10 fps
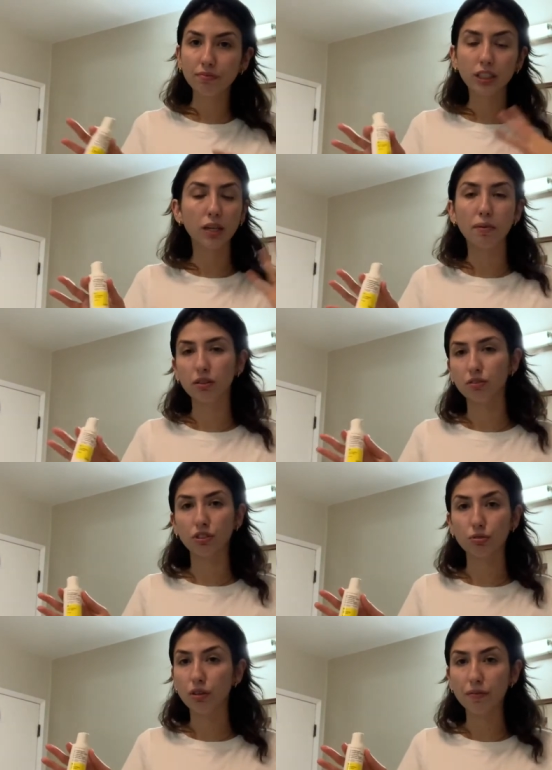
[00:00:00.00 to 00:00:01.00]
some other
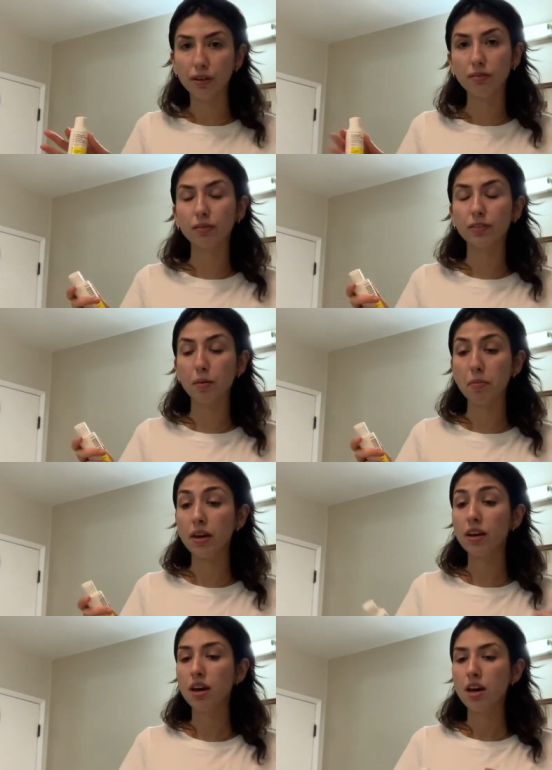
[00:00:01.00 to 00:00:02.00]
derivative of
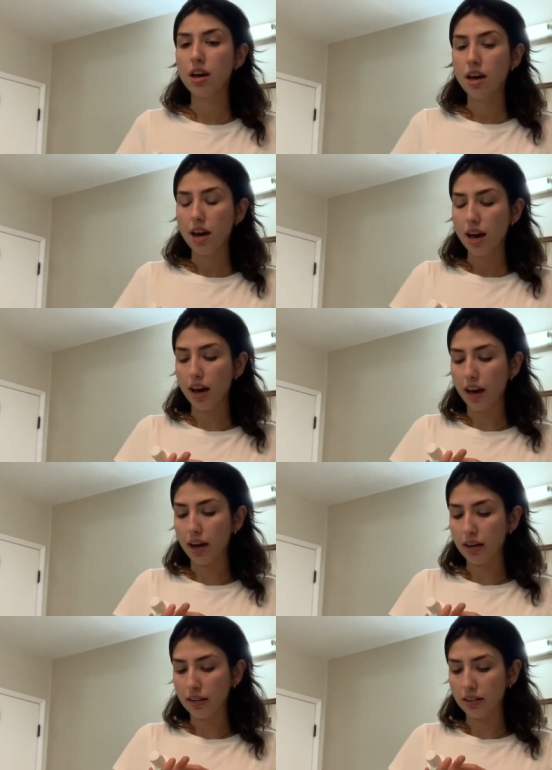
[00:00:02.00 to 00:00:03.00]
something.
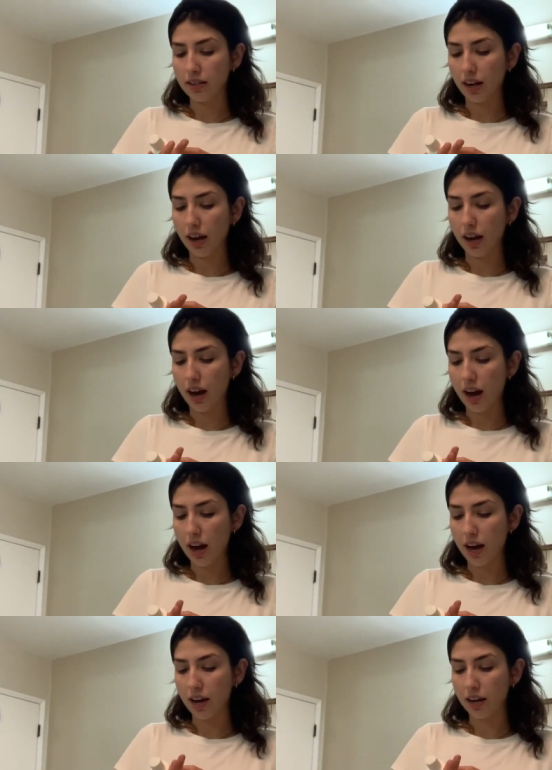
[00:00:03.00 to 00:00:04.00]
And
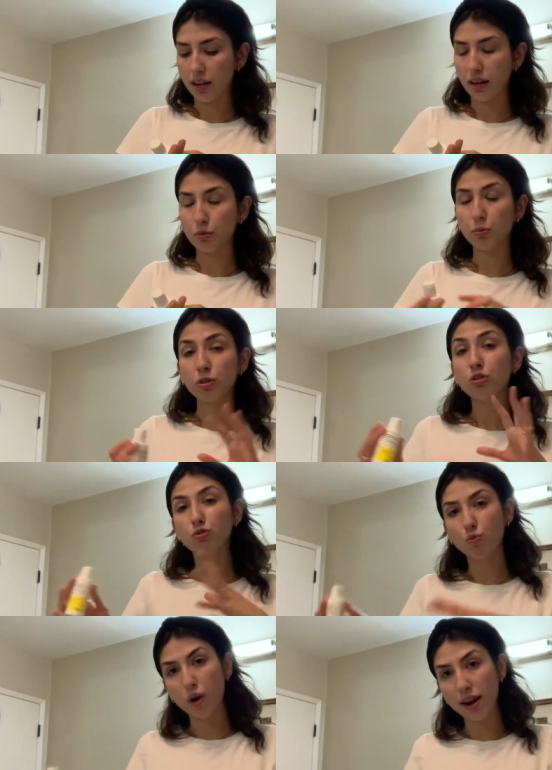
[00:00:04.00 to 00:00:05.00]
I'm supposed to use
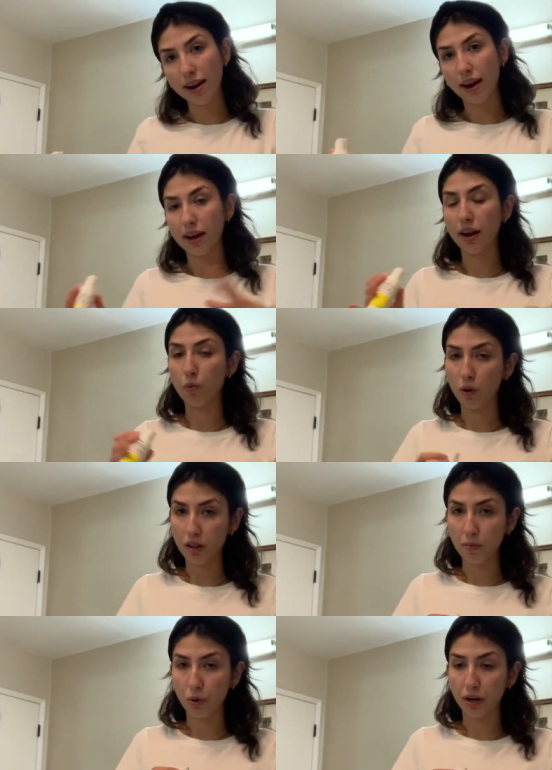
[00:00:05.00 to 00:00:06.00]
one at night and one in
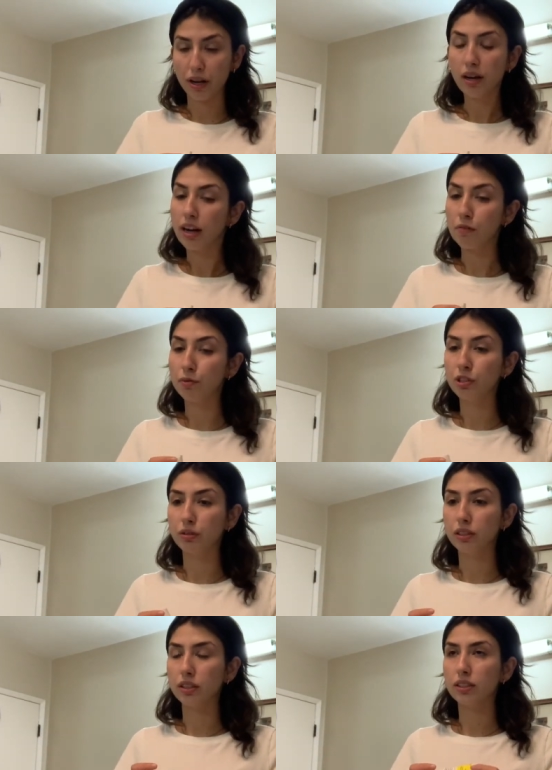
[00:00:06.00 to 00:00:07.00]
the morning. I've been
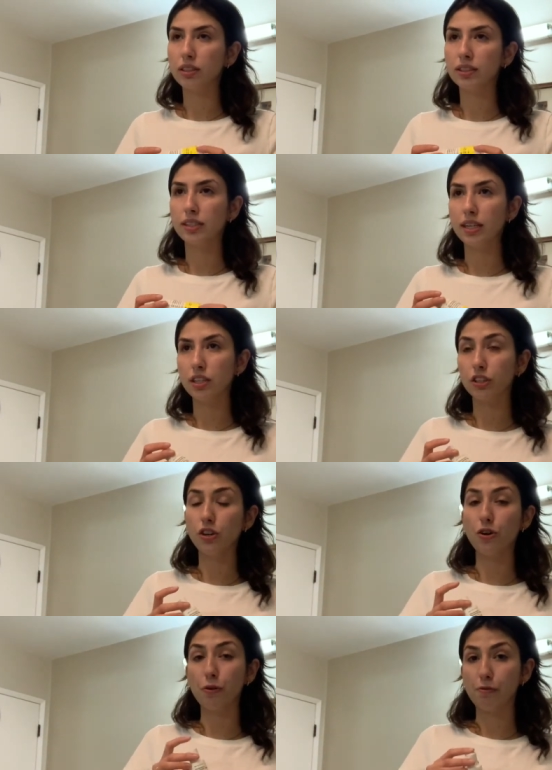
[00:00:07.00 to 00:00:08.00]
doing this since
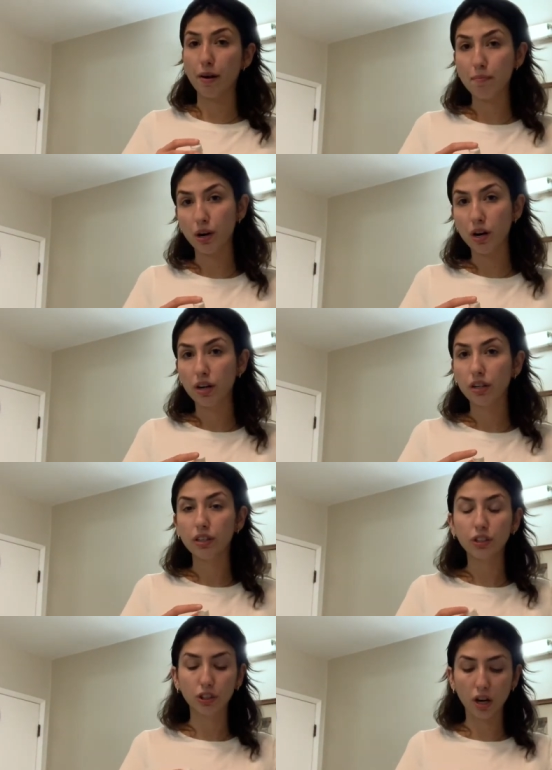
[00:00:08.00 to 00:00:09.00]
November.
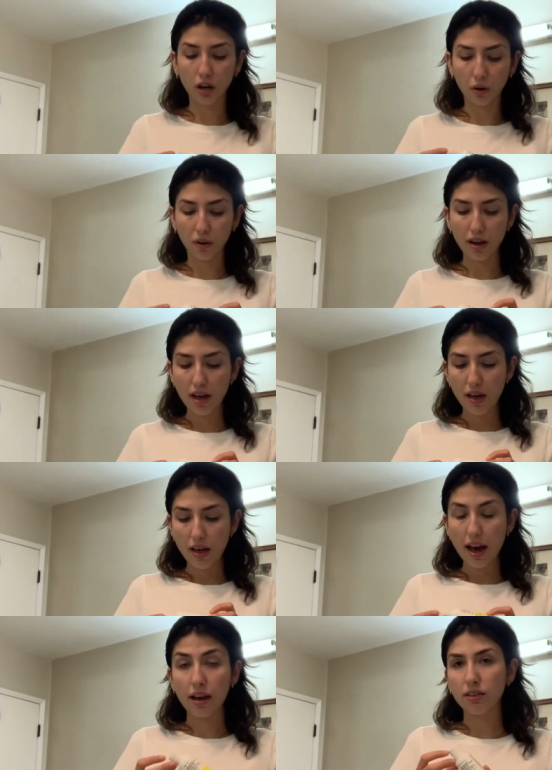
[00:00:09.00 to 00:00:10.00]
So
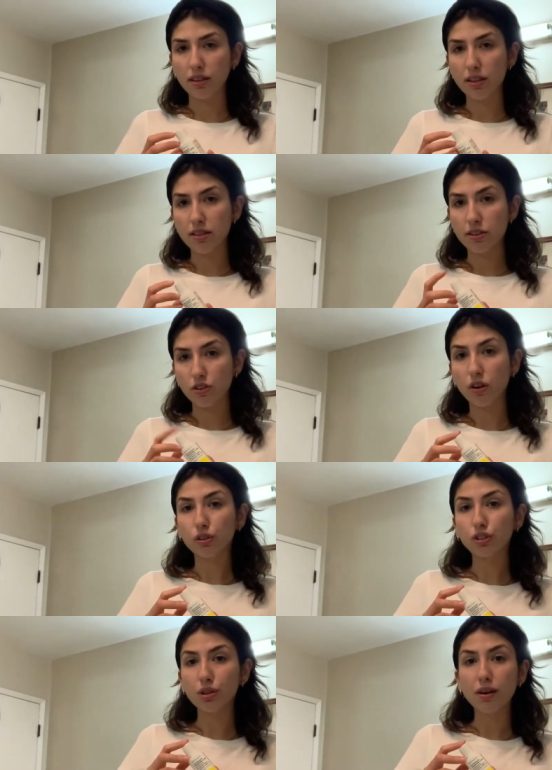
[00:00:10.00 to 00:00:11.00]
I think that these are
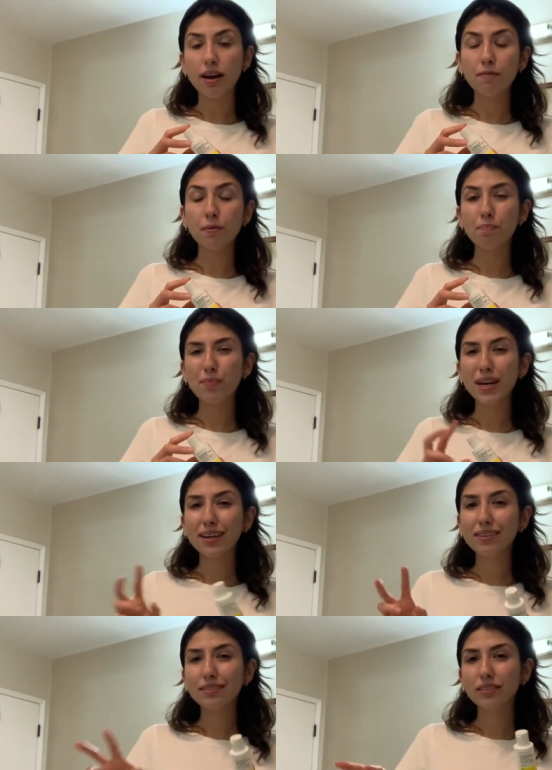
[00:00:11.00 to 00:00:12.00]
also kind of a
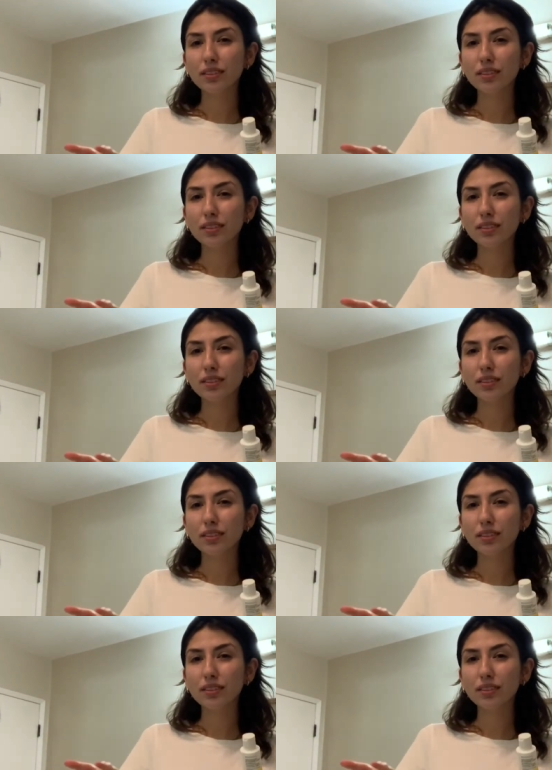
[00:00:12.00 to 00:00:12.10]
big